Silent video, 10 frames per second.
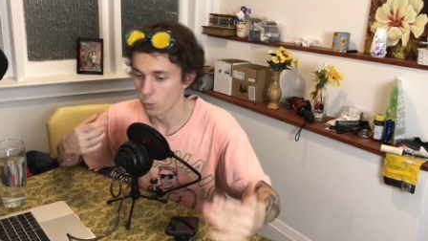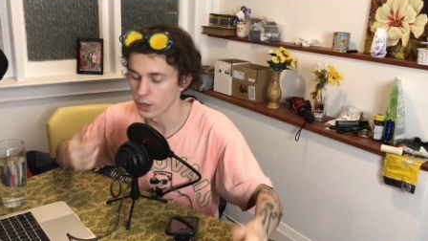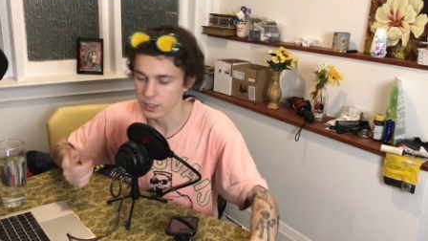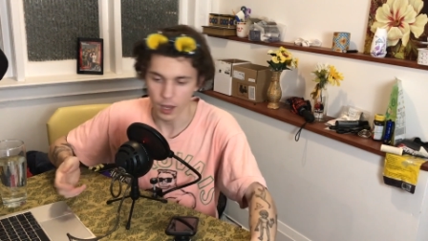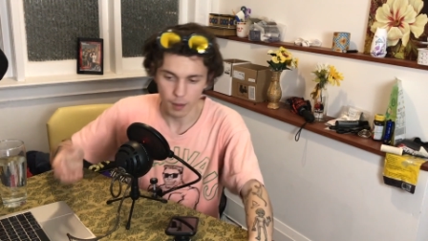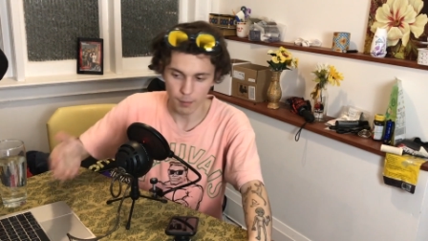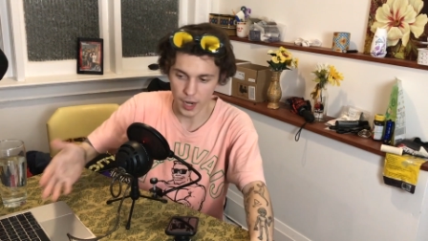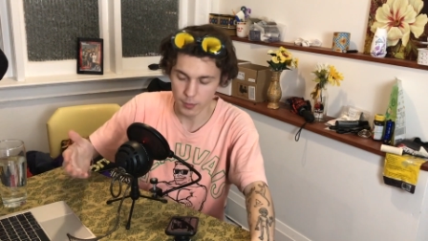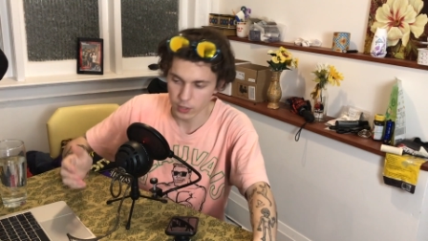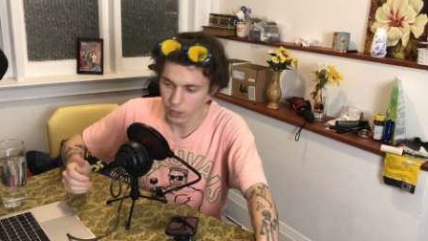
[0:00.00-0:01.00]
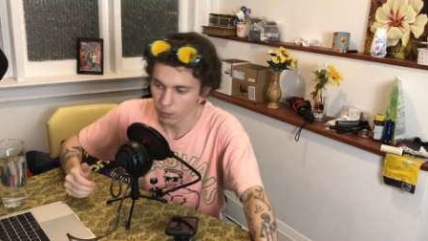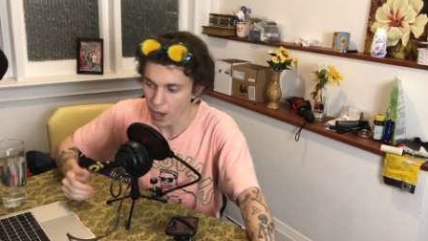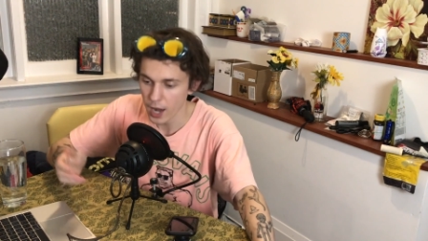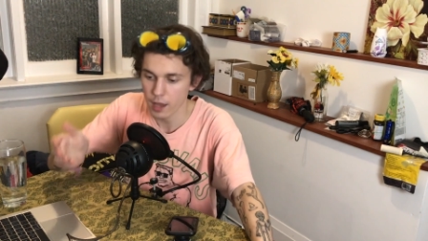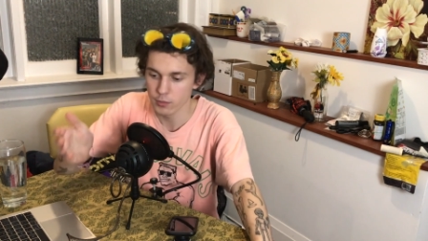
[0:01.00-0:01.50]
What's up? My name's,
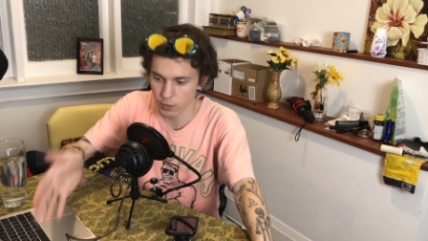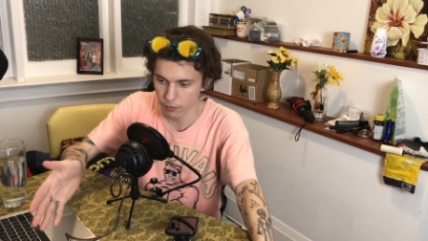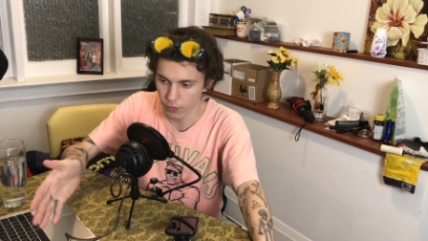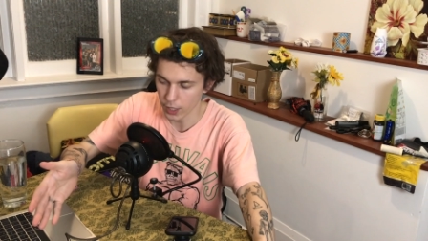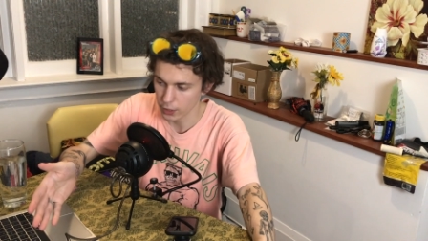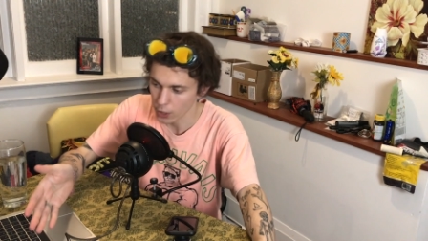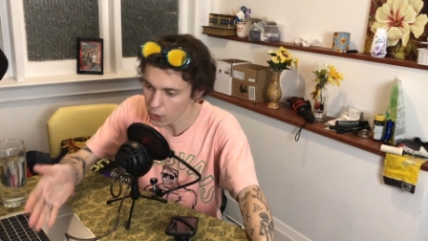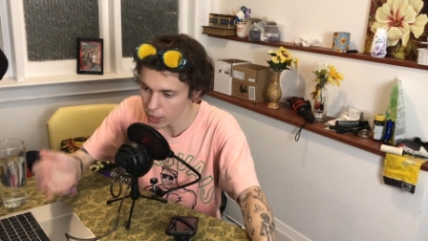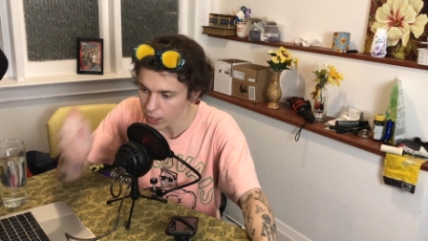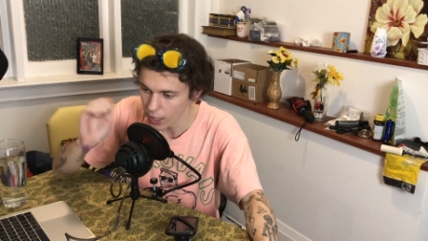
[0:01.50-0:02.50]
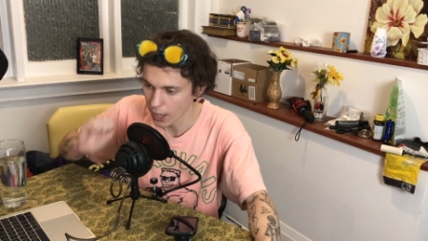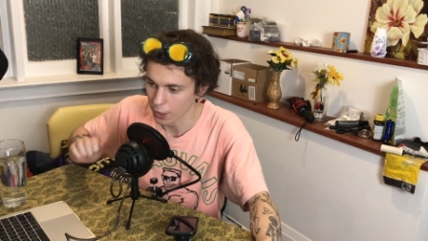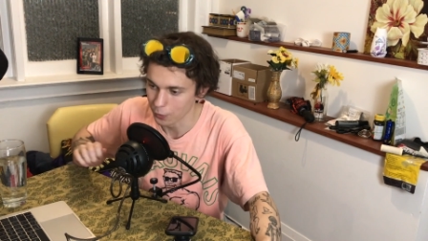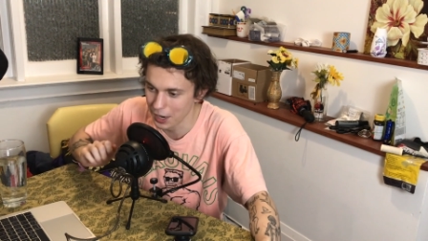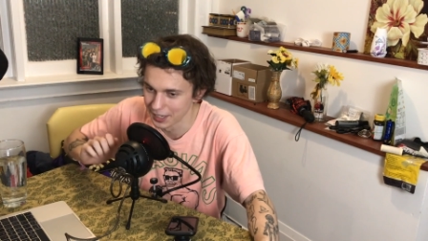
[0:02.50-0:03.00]
my name's fucking Logan,
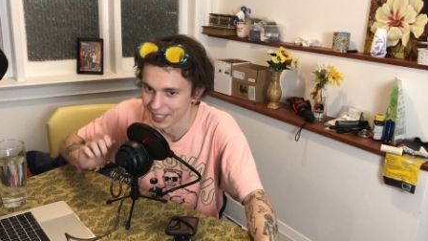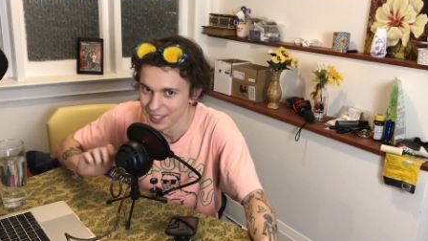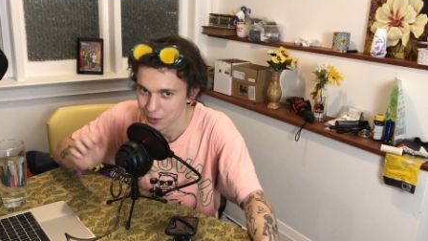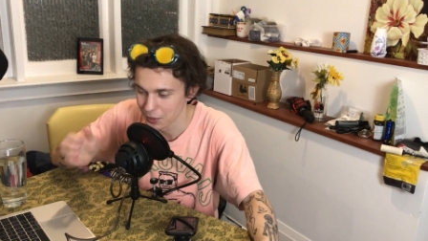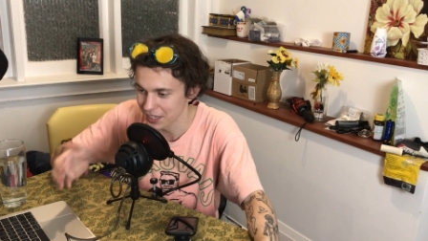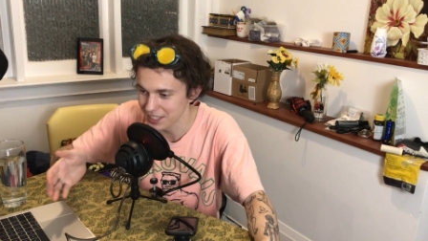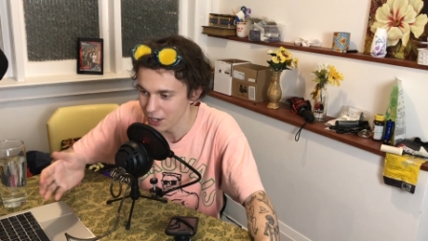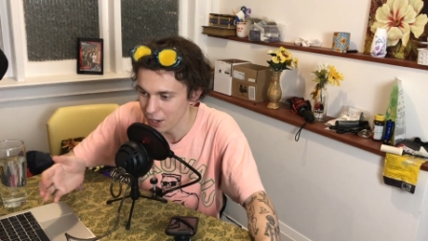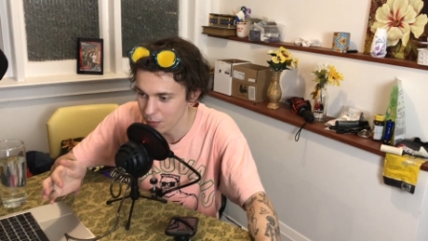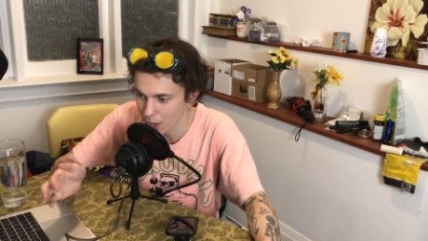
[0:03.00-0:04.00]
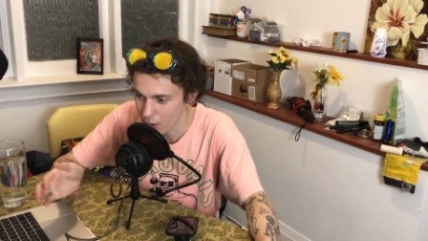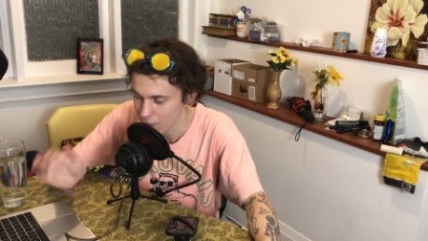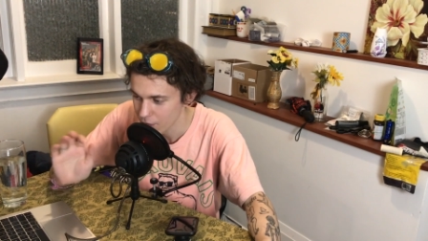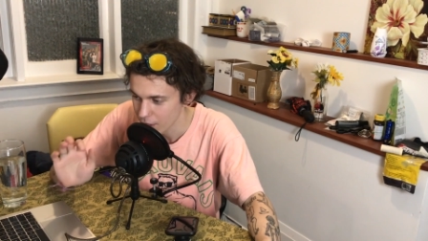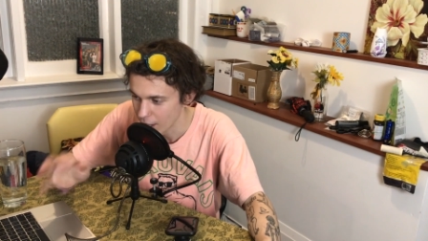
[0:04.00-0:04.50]
and we're going to talk
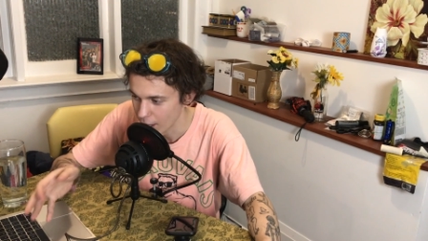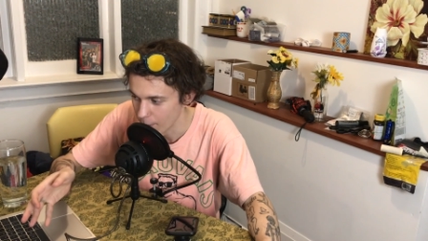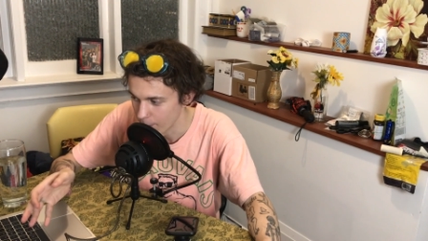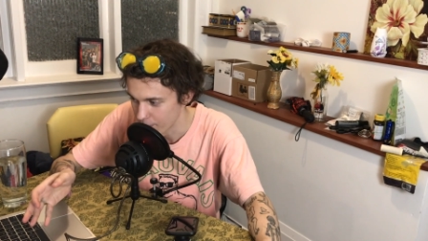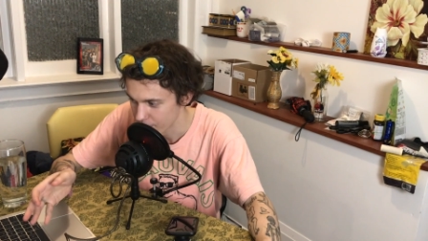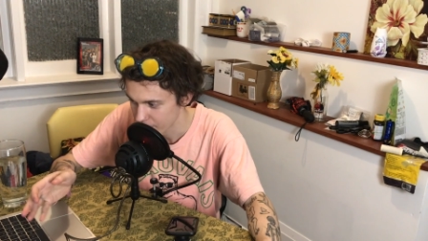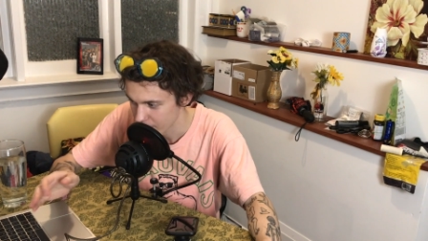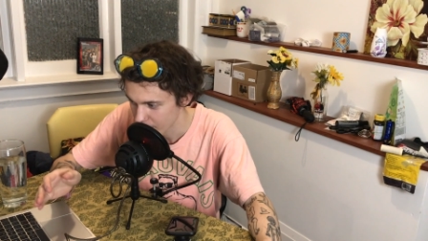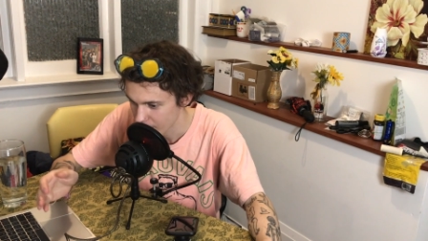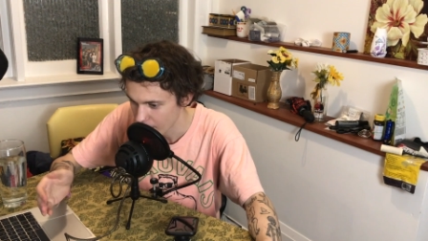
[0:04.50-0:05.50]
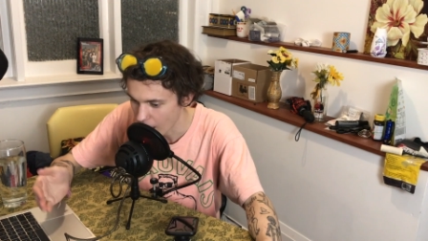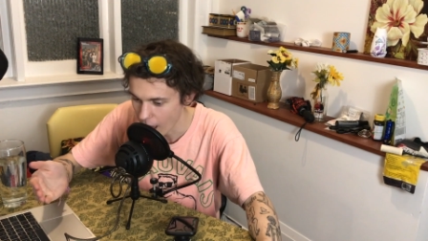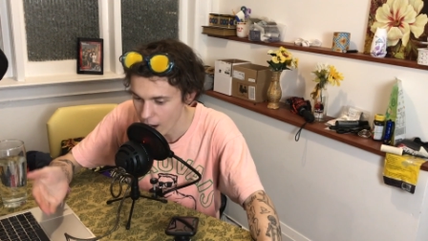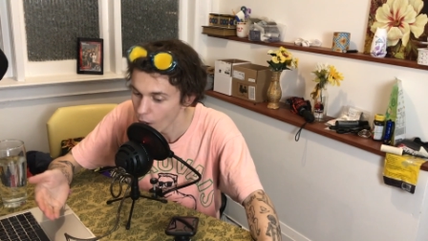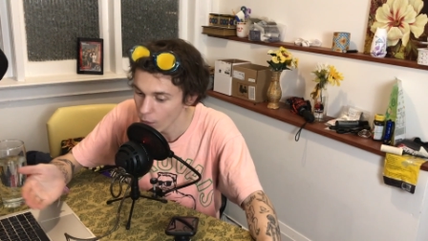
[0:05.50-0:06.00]
about, um,
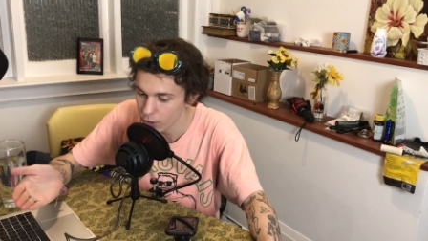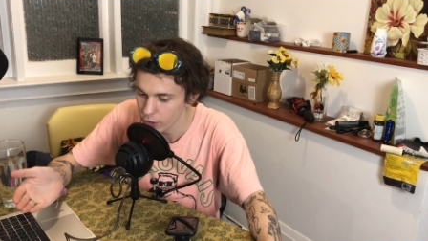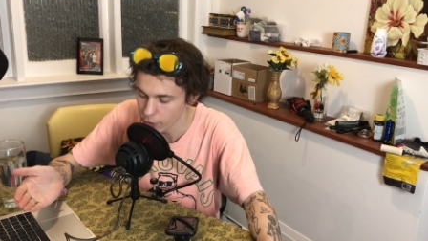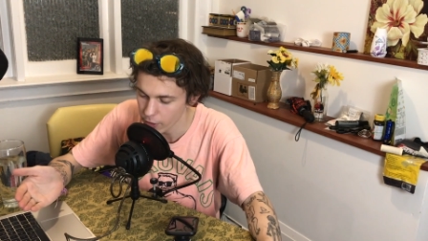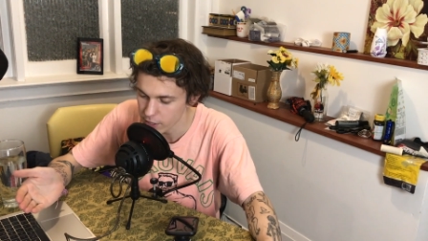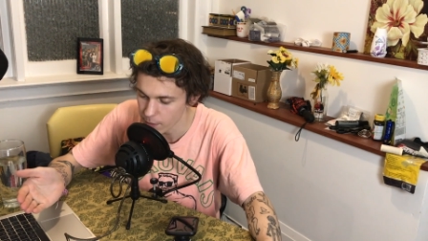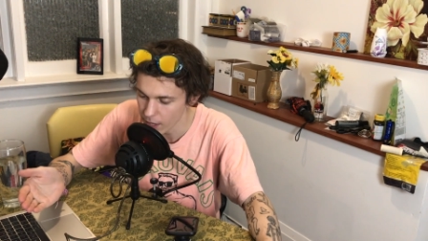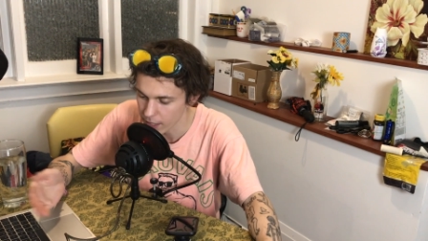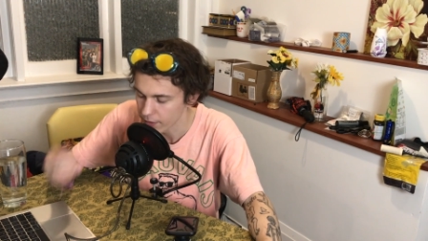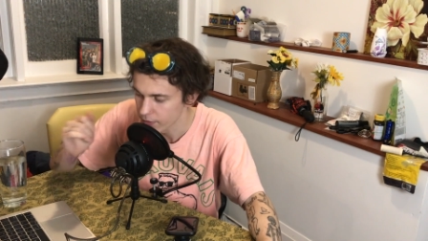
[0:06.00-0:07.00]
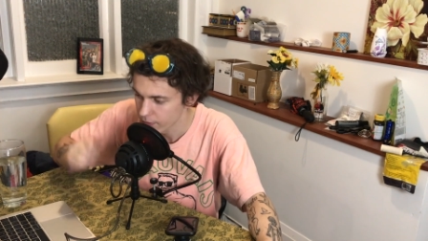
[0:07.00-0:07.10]
and I want you to donate some money.